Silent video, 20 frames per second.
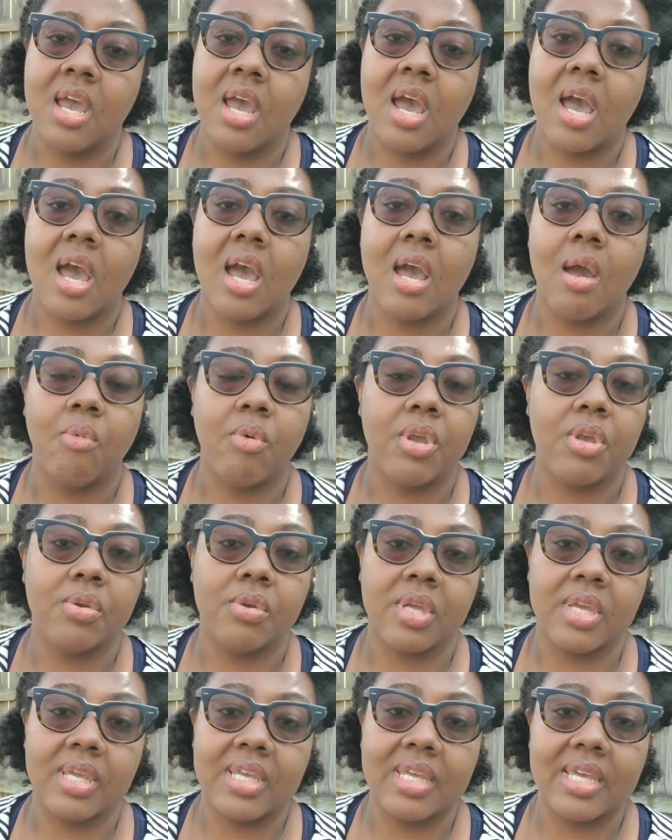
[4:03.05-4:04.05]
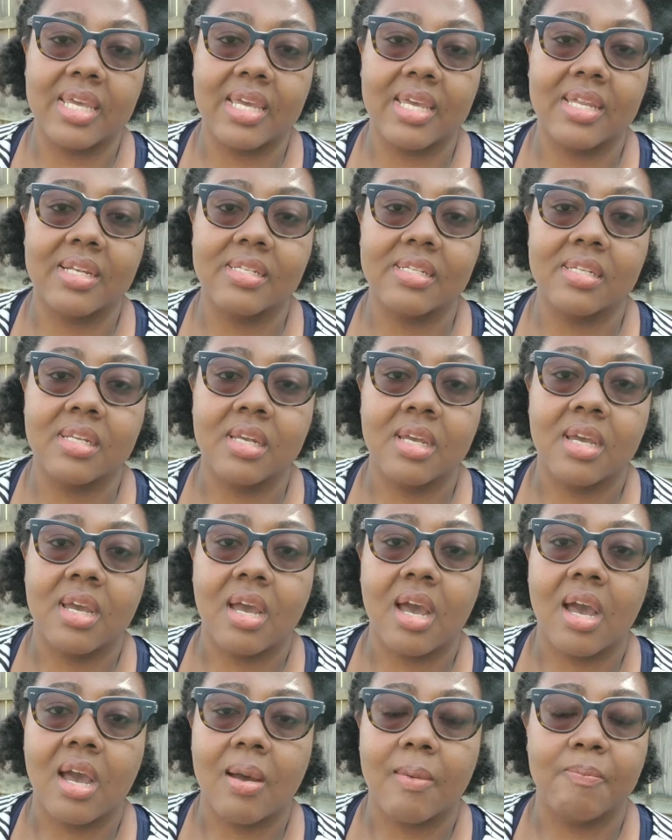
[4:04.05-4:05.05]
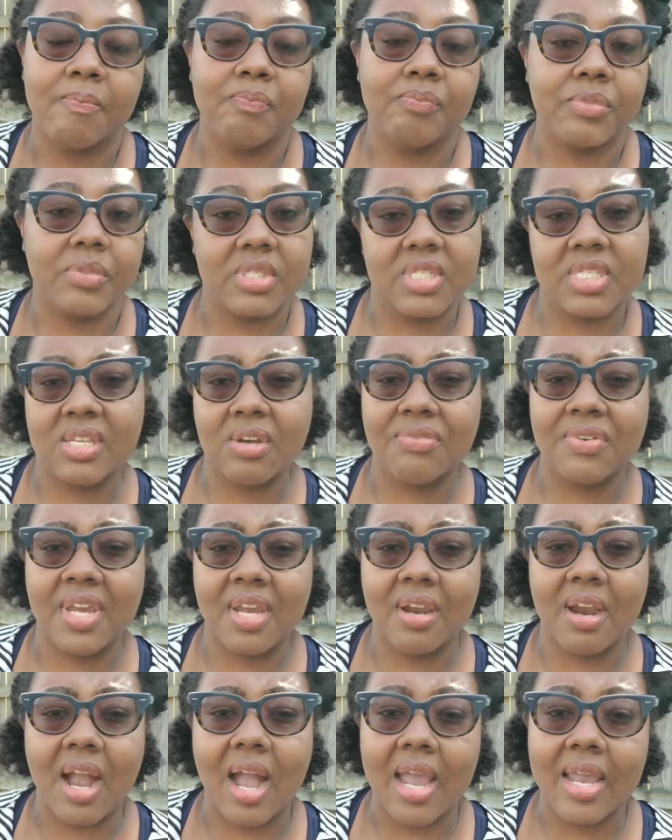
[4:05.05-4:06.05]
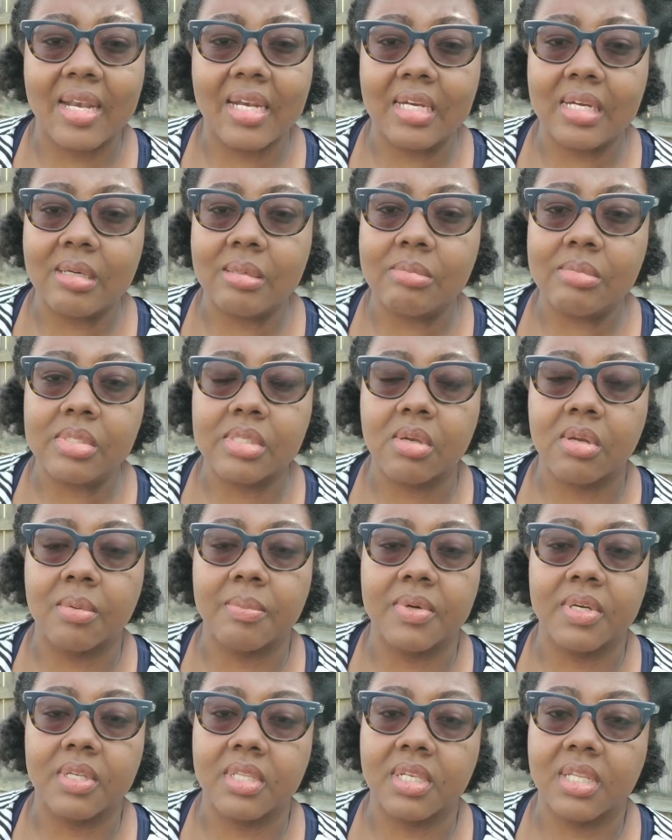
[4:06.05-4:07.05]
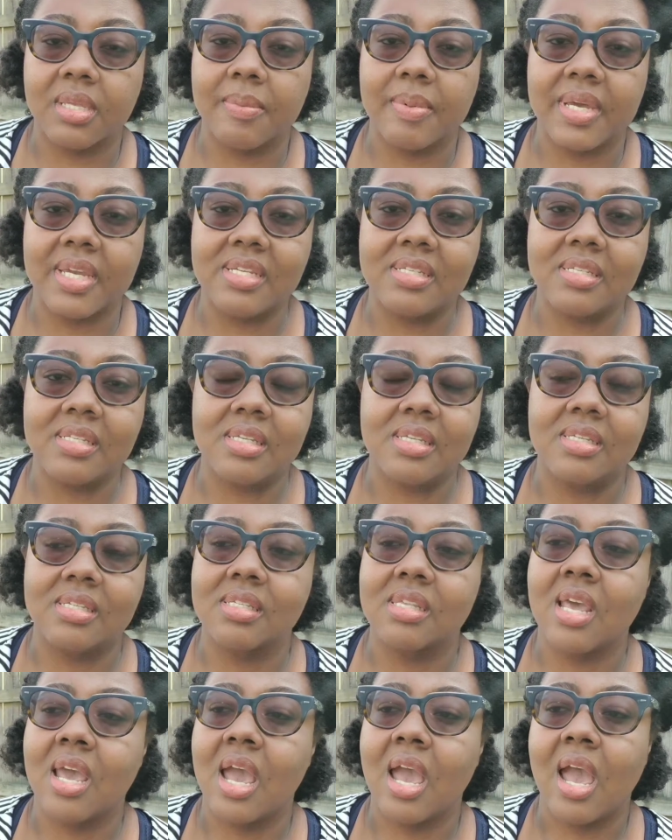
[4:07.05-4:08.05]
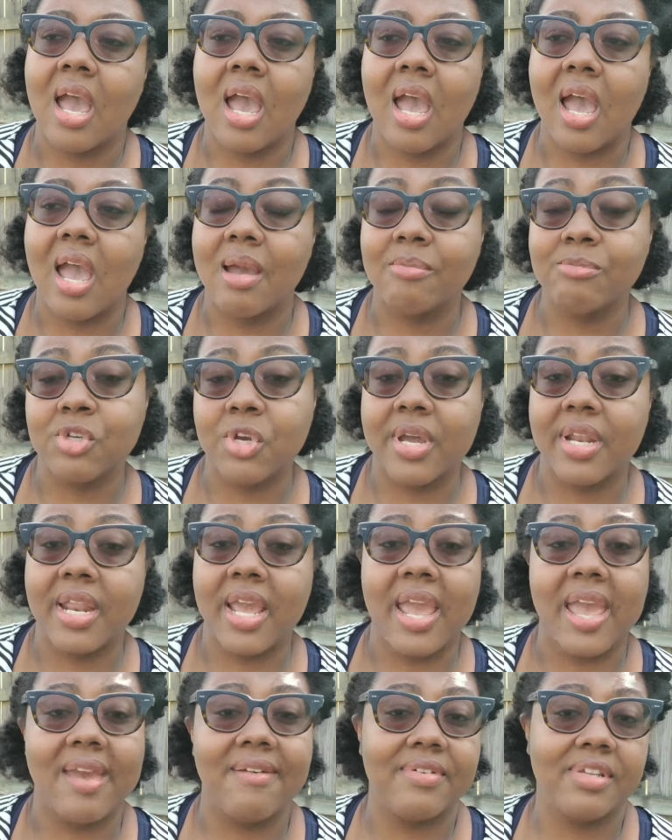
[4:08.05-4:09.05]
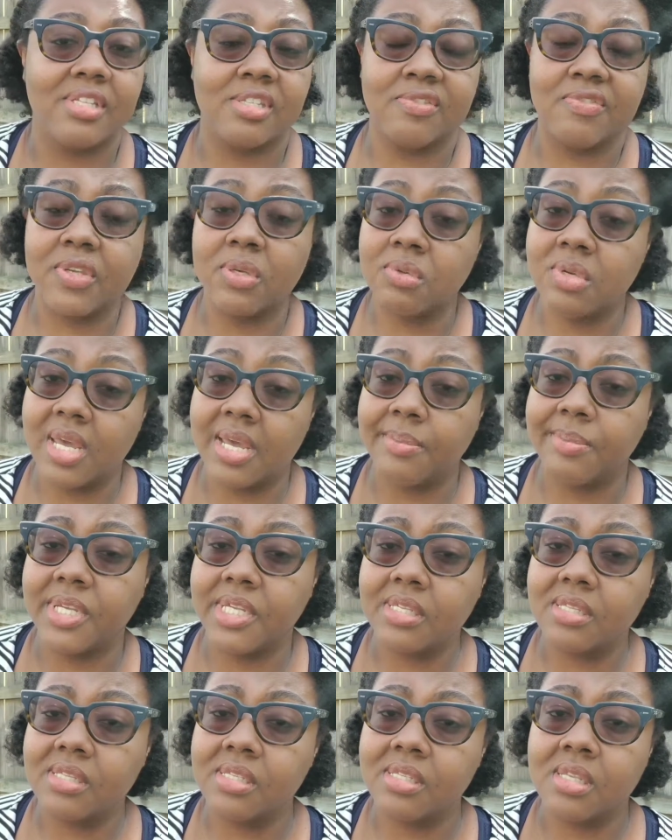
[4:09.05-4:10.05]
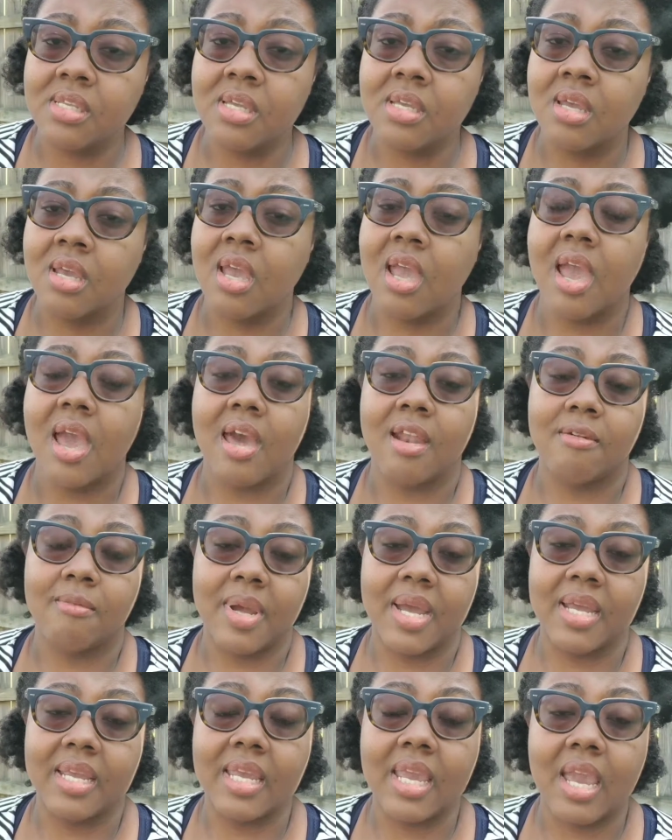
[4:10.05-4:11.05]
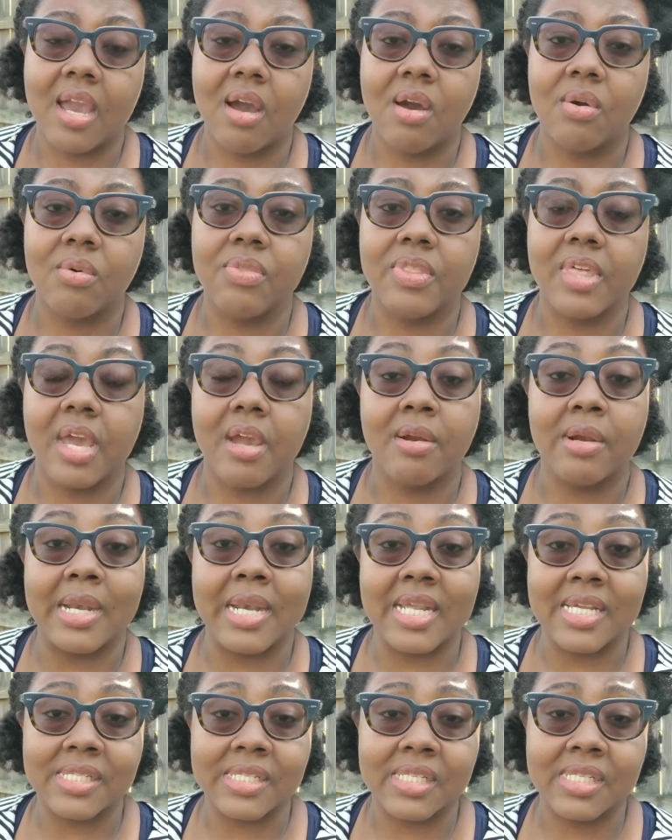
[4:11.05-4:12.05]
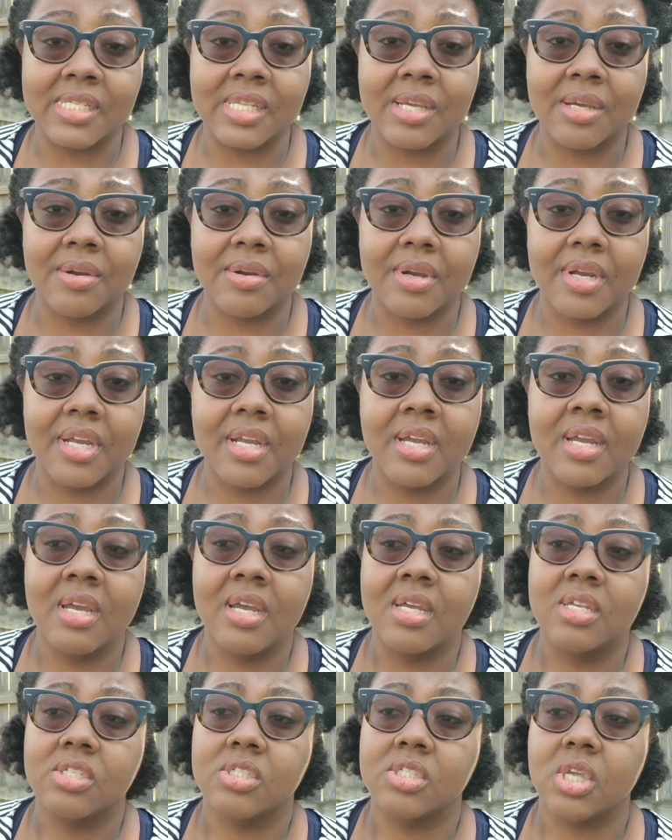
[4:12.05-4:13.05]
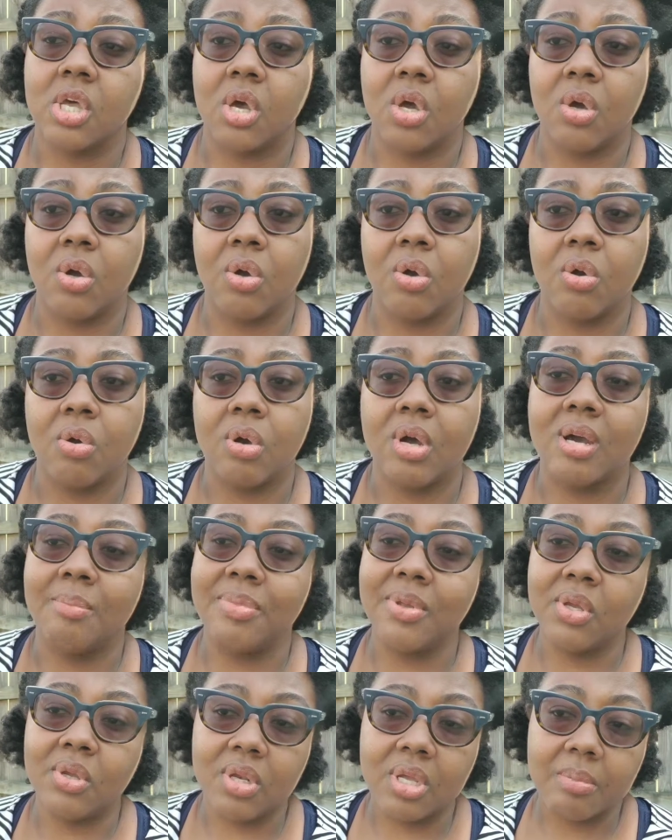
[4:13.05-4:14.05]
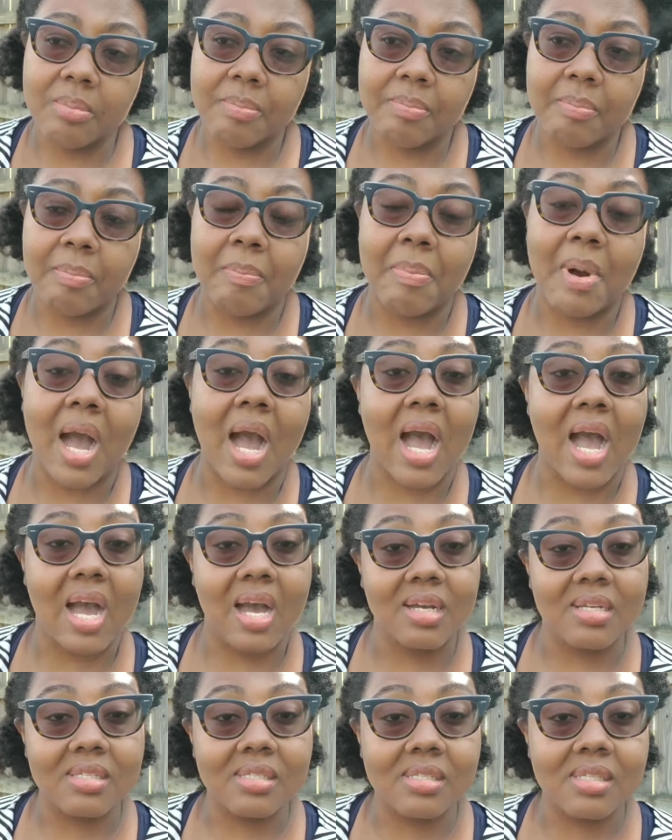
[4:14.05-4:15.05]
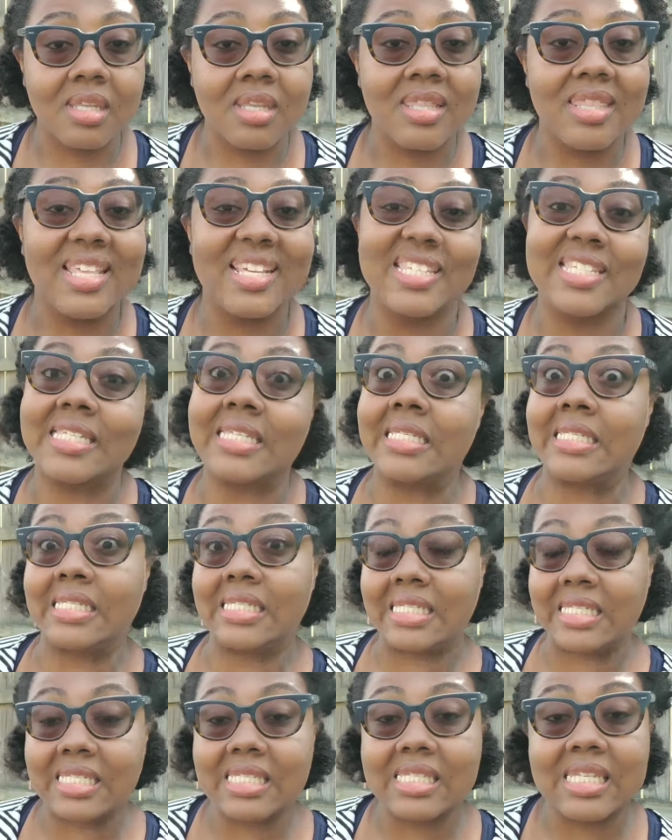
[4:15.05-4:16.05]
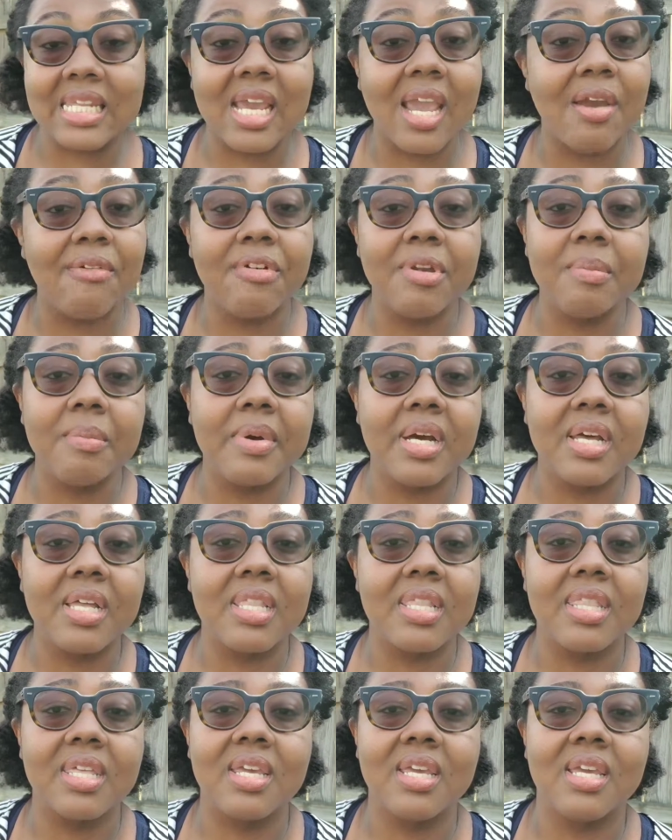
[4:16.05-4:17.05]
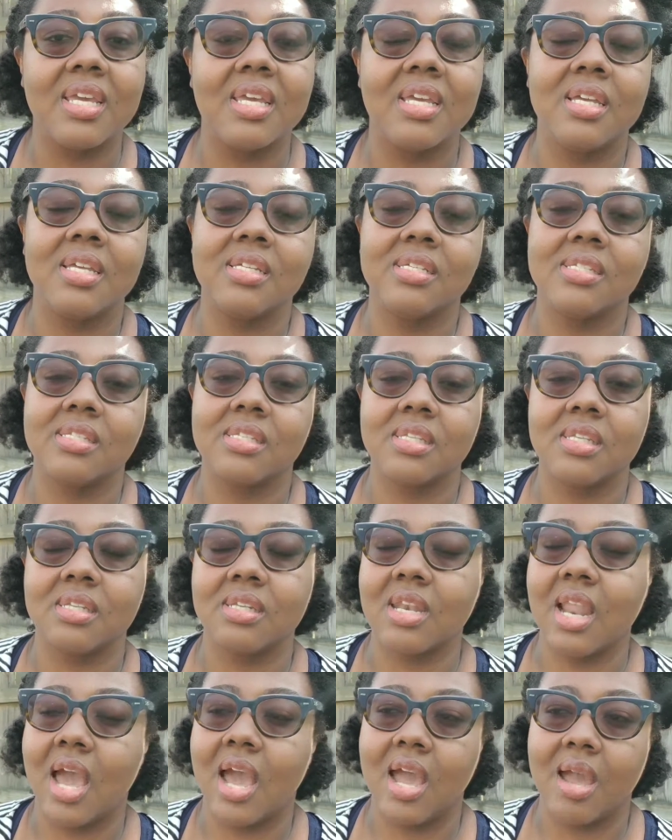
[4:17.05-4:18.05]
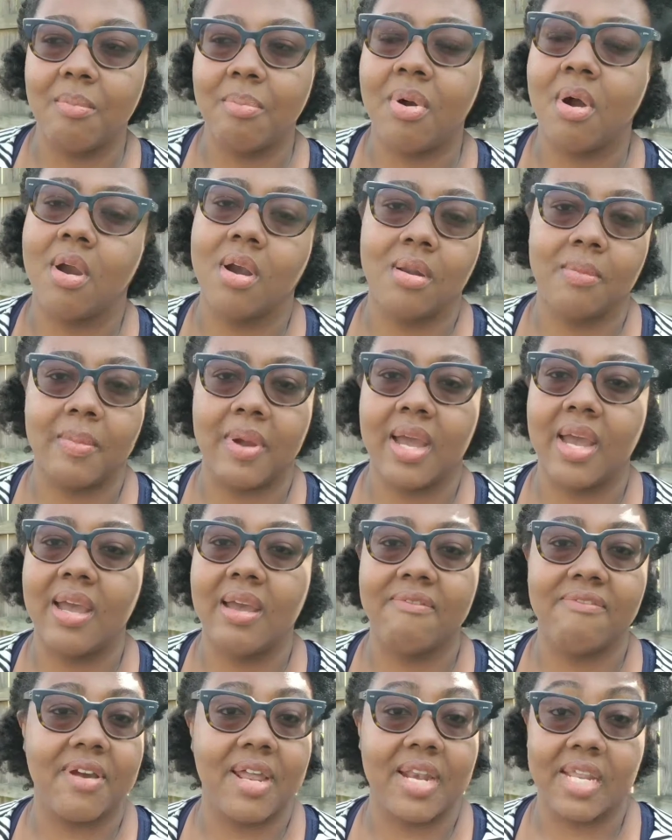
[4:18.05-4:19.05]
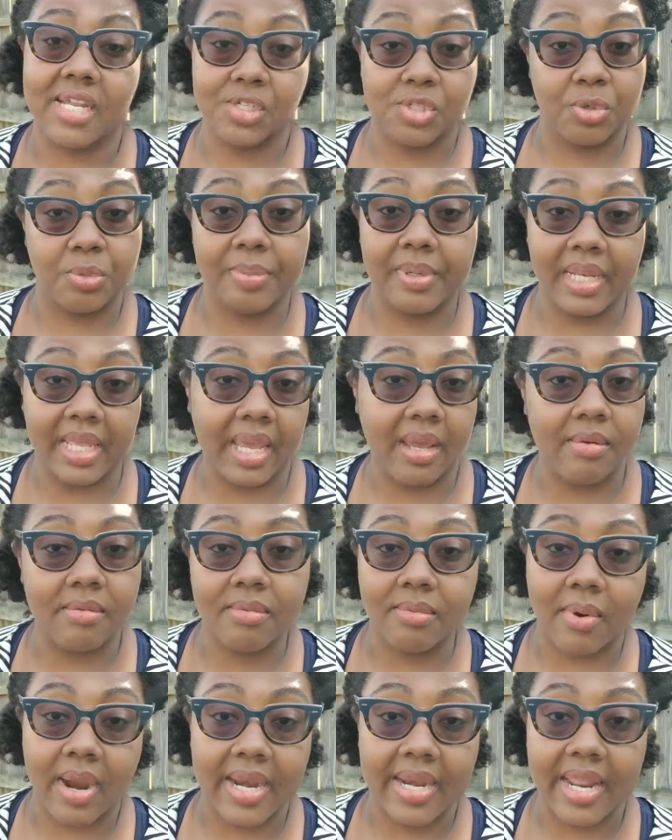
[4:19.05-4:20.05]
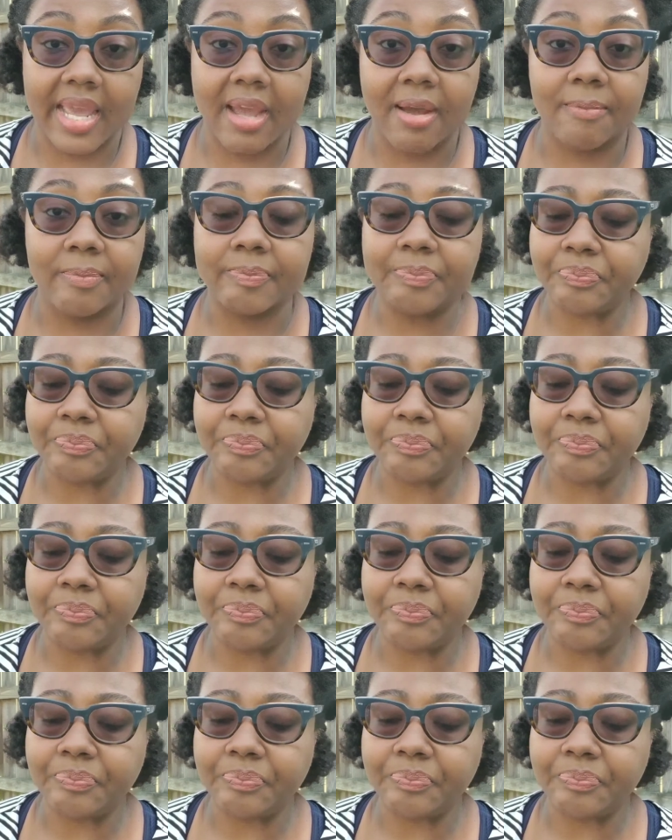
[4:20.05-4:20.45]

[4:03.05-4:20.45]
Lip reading: where you can get self-care items on a monthly basis. I'm trying to have as few debits out of my account that are necessary. So a beauty box that's consistent every month is not part of my financial plan right now.